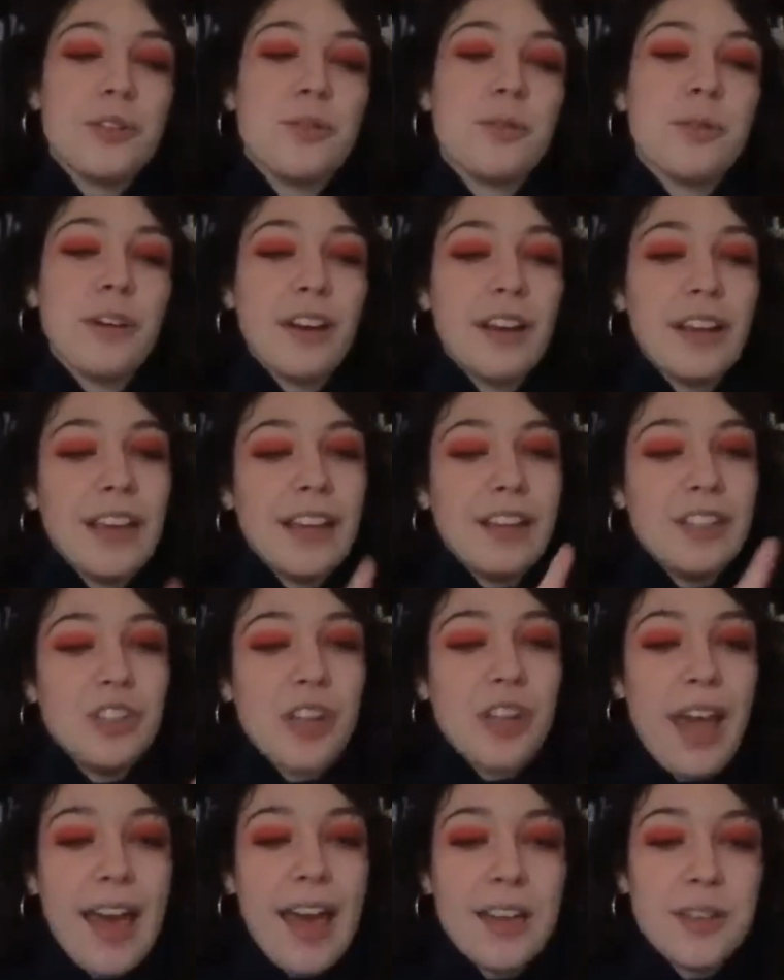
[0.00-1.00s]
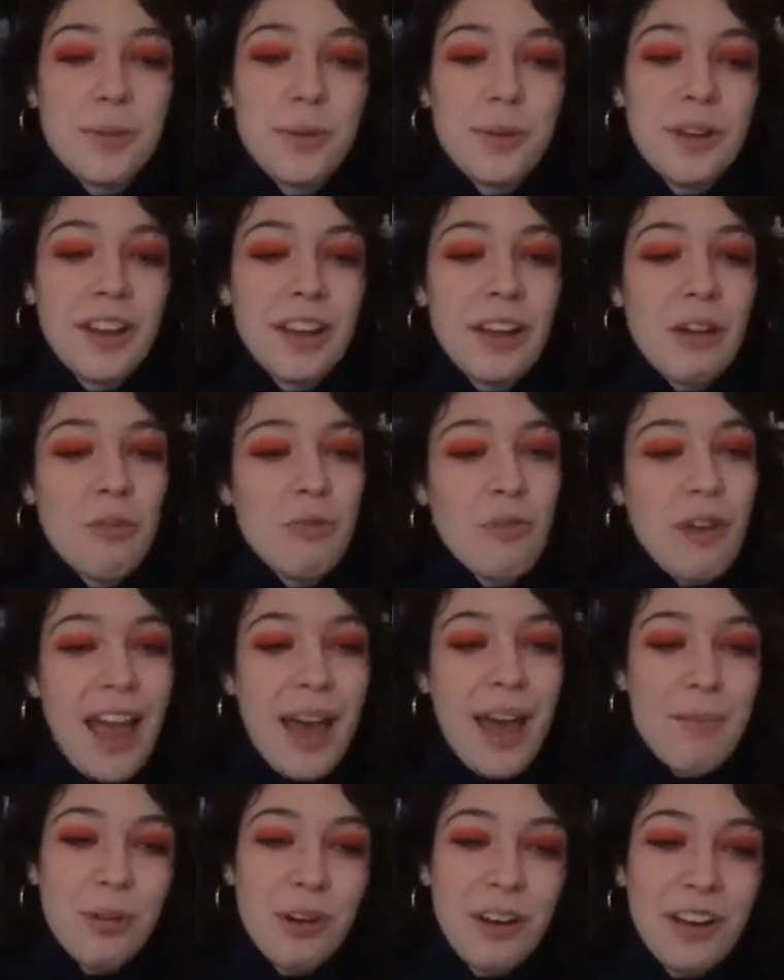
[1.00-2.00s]
We're going to get jazz, we're going to get
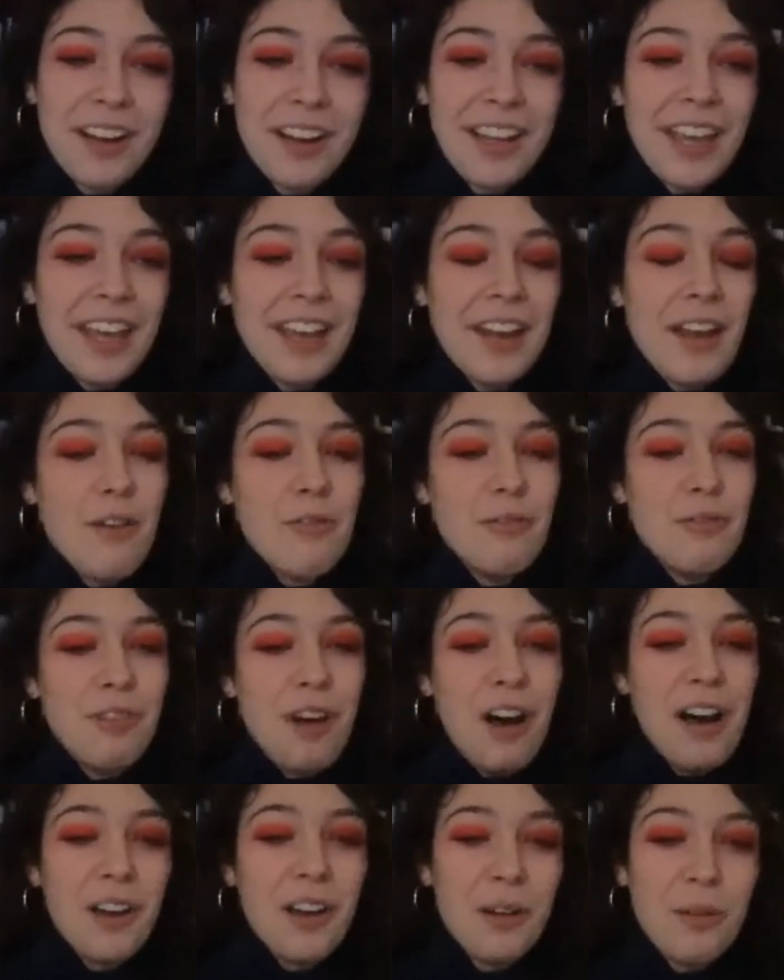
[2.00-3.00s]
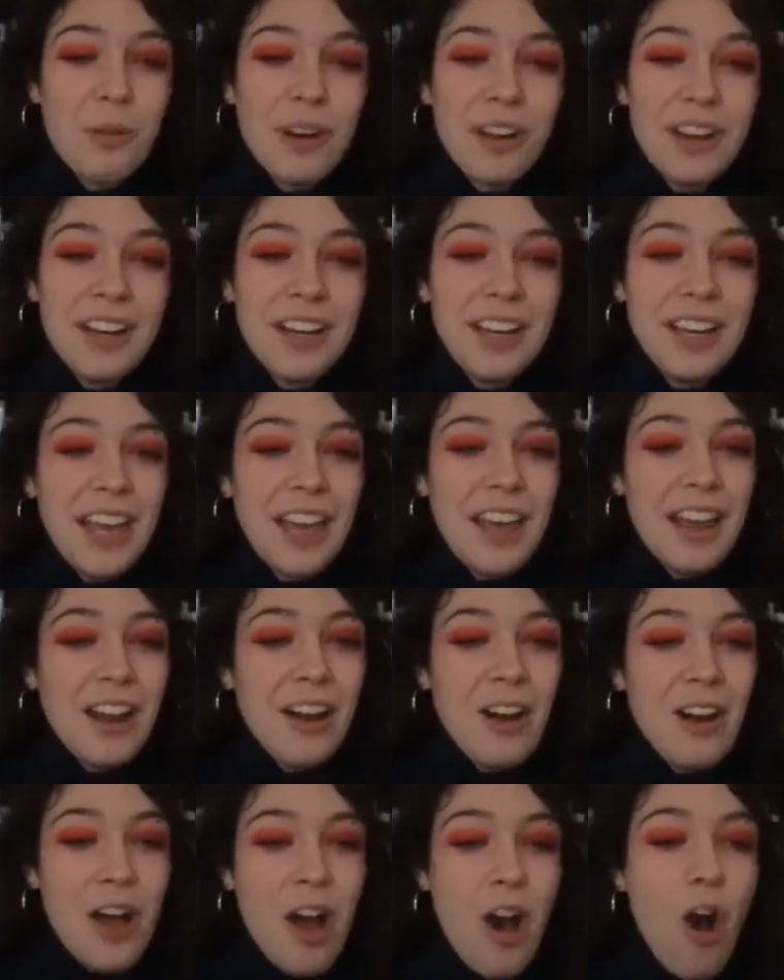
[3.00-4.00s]
rap, we're going to get funk, we're going to get
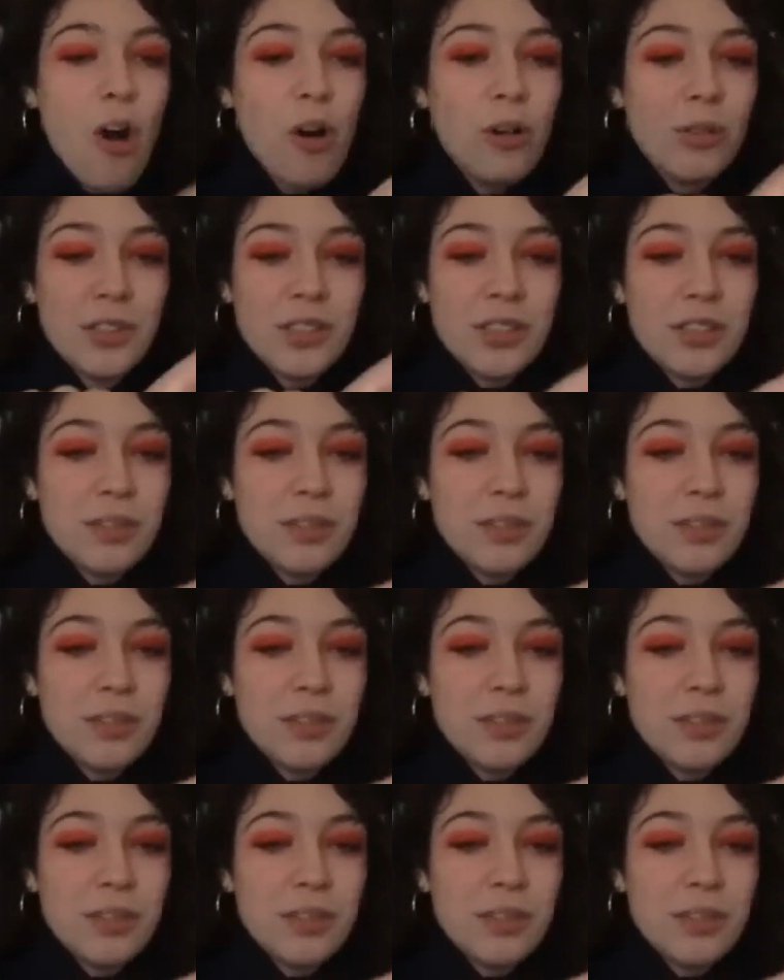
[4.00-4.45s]
alt